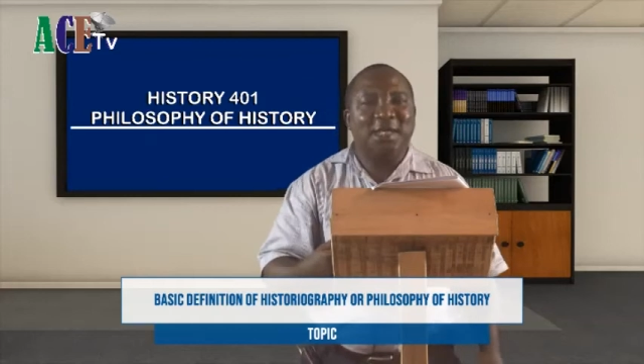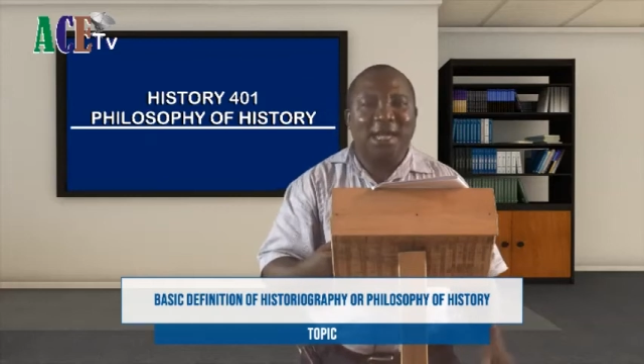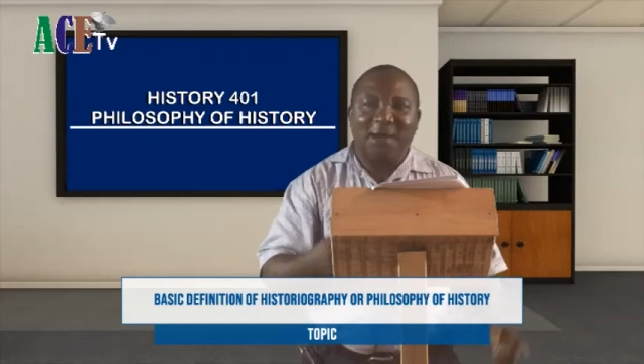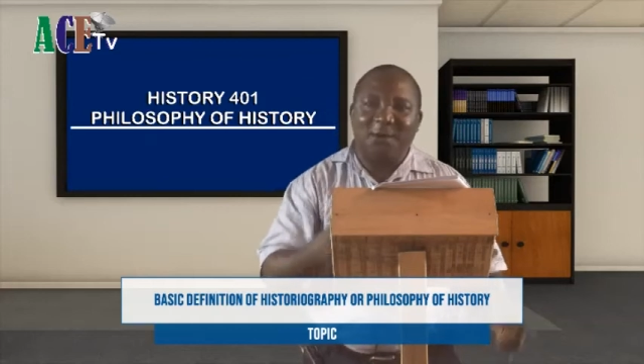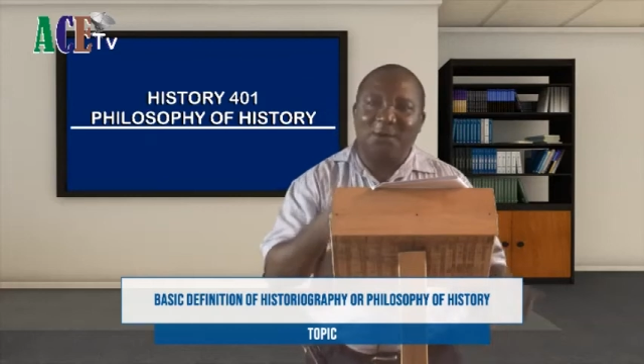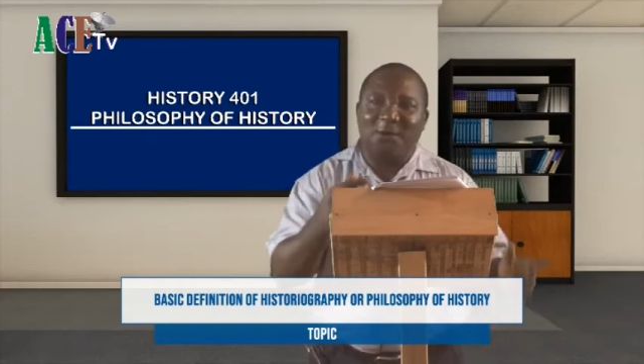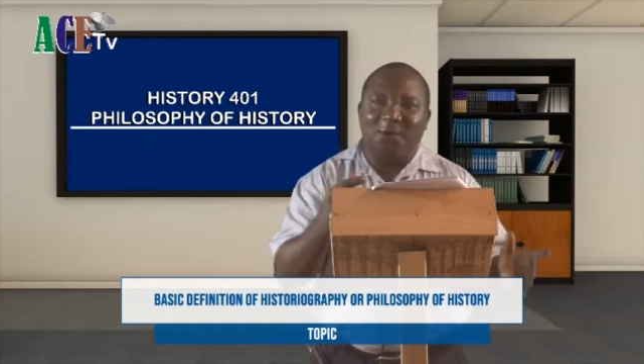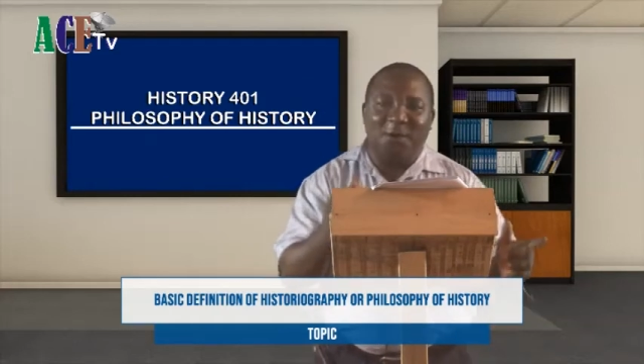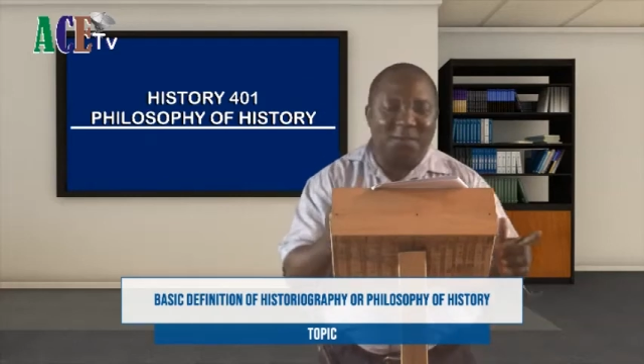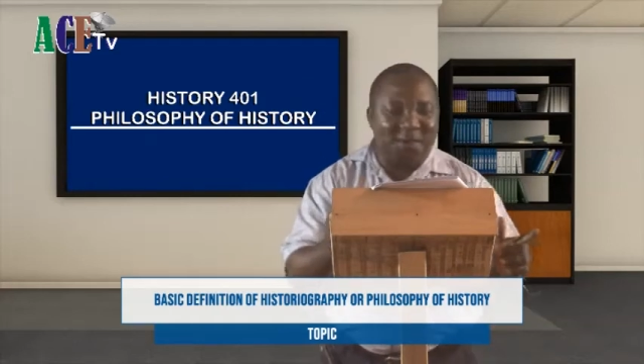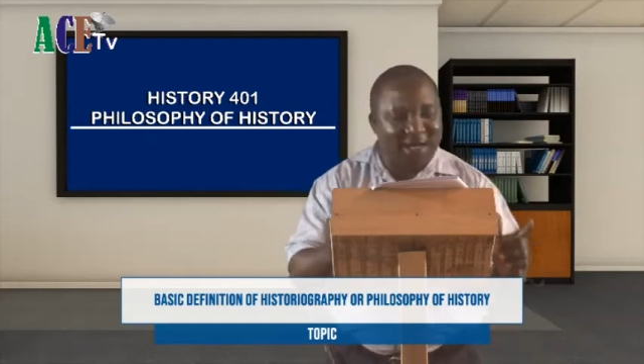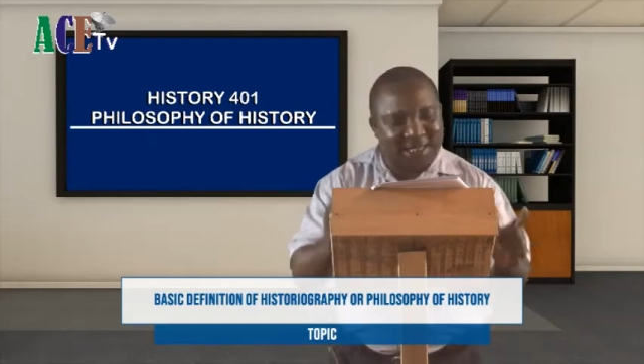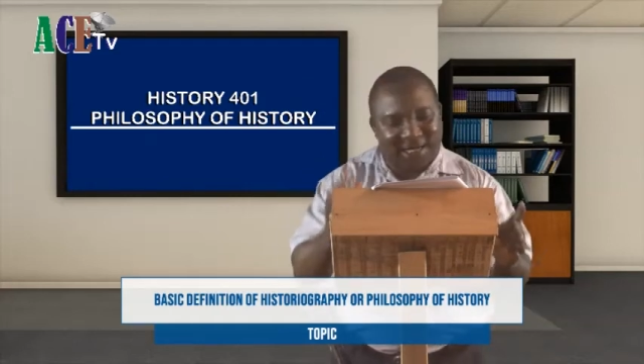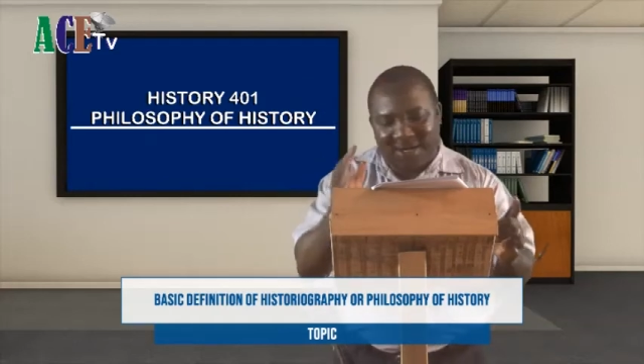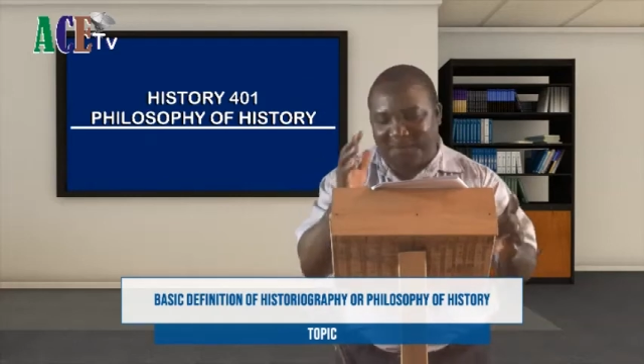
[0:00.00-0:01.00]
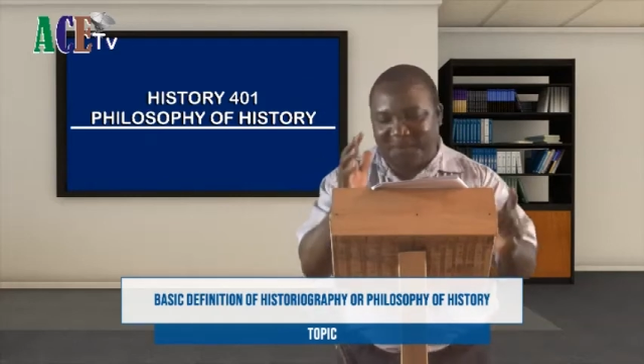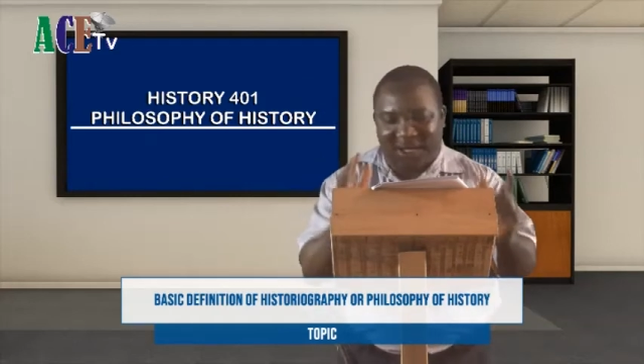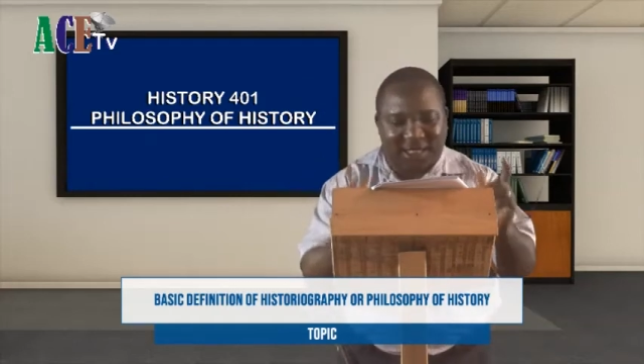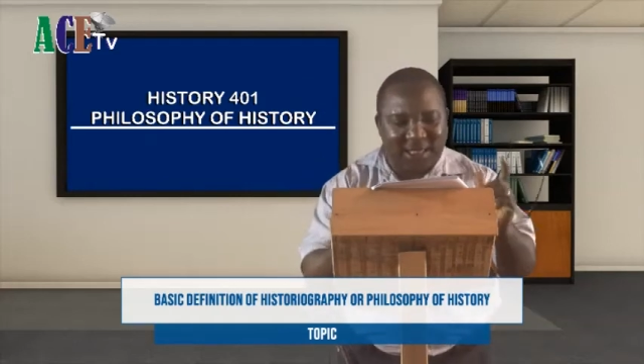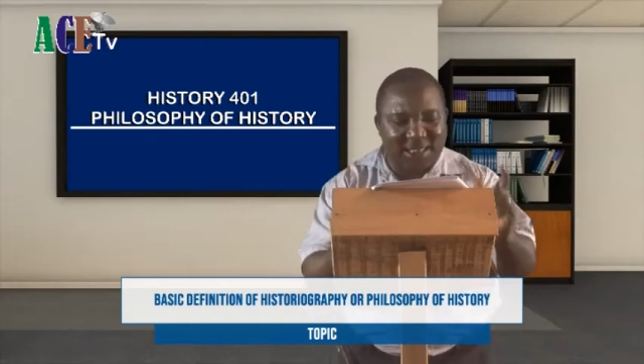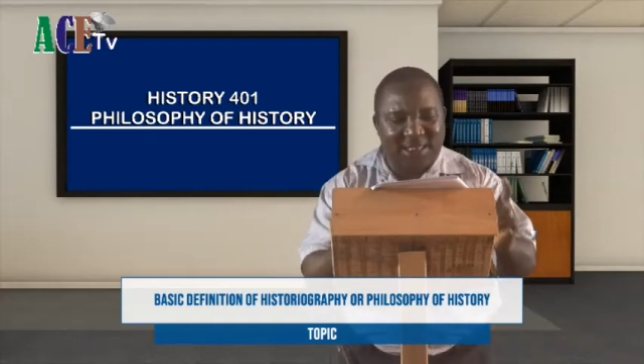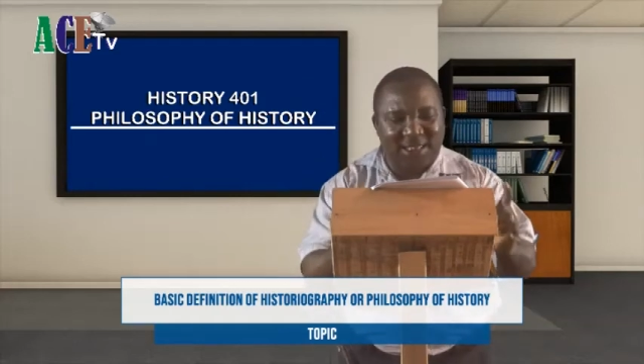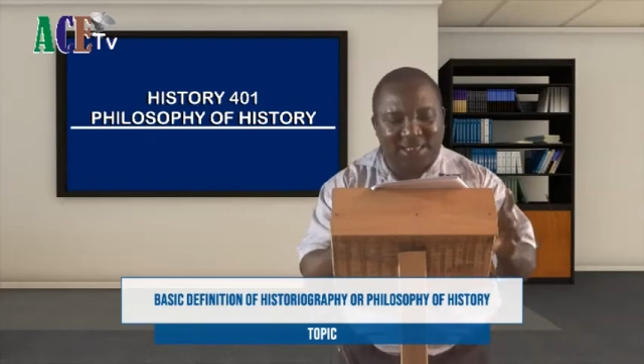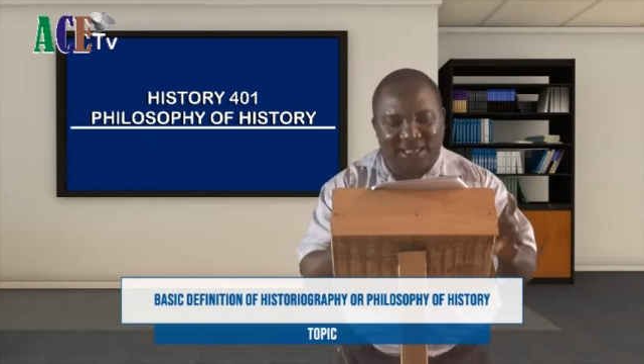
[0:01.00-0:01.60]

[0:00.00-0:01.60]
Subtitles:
I will go back, I package the